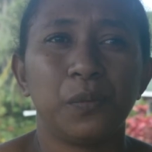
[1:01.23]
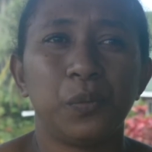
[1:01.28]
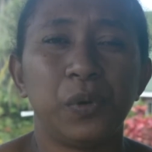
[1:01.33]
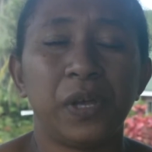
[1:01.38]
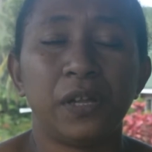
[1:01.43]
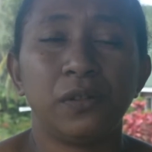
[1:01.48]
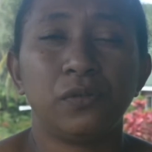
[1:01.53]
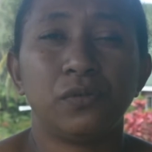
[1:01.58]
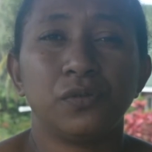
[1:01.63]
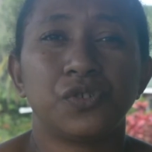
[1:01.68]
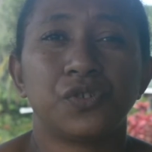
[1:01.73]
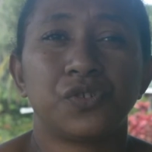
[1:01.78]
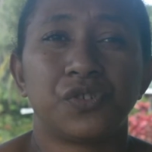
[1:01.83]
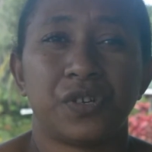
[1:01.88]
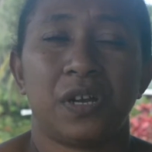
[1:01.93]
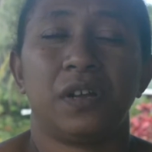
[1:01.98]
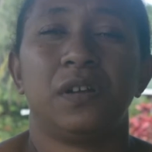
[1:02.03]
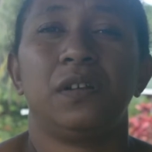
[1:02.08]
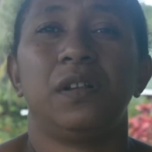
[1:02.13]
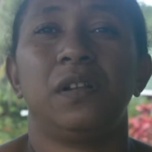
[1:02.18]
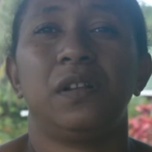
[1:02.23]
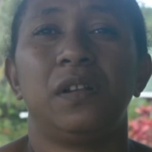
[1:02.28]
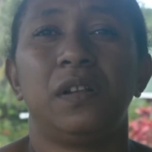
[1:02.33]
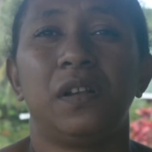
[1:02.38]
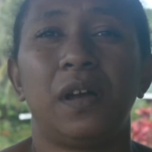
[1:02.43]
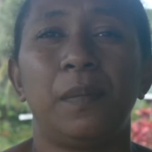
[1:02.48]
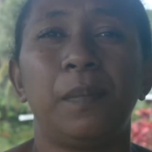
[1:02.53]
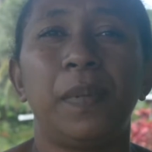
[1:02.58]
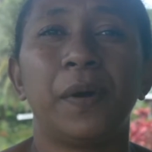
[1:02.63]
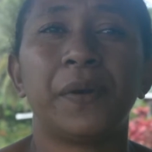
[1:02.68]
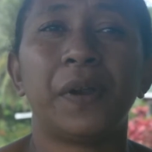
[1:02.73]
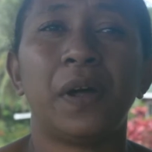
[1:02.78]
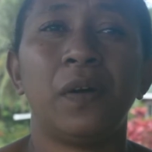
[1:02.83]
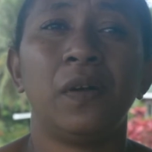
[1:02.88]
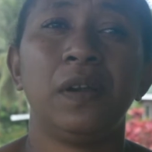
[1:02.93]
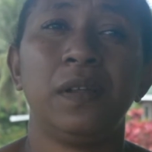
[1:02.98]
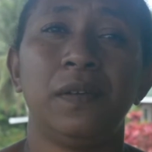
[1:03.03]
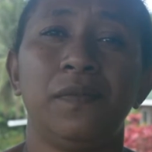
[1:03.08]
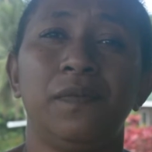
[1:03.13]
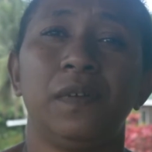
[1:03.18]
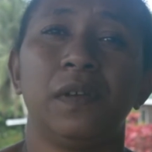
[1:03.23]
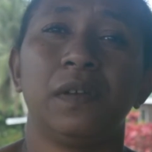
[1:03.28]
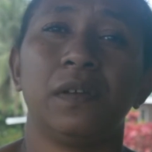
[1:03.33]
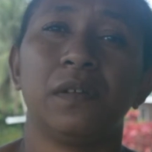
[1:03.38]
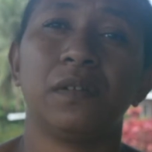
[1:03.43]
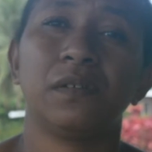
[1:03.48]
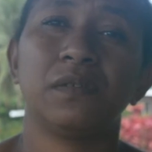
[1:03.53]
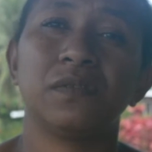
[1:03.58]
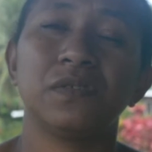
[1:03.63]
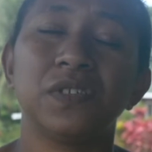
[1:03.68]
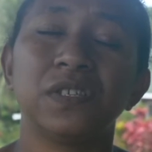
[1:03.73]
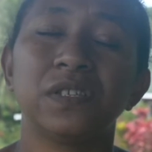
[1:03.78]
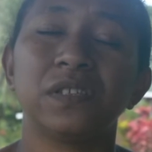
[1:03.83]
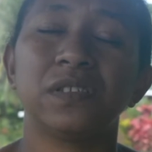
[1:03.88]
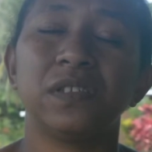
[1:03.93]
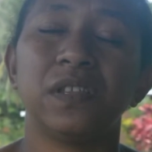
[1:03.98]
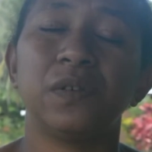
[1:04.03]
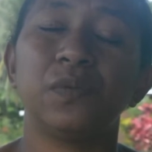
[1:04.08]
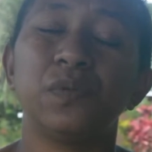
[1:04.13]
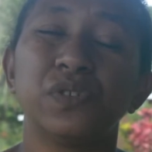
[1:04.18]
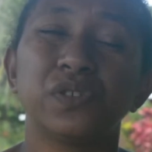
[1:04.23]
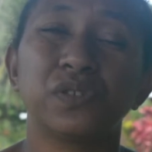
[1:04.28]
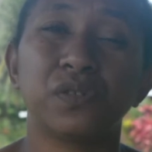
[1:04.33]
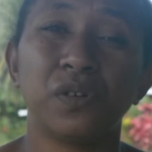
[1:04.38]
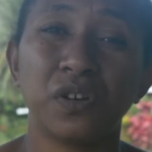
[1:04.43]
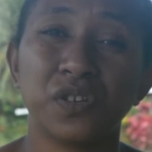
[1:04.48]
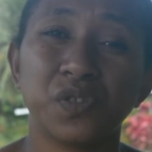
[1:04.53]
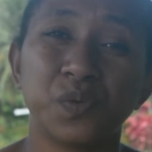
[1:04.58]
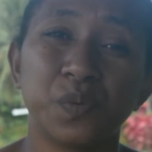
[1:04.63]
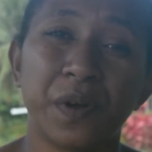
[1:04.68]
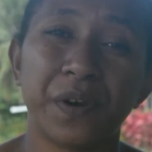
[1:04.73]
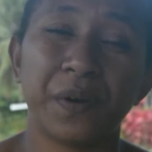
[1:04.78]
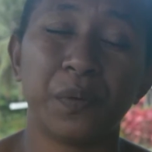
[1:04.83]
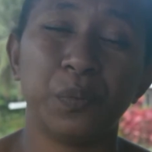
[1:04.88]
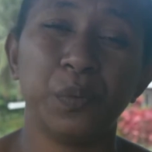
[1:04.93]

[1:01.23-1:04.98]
We had to struggle about our living because there was talks where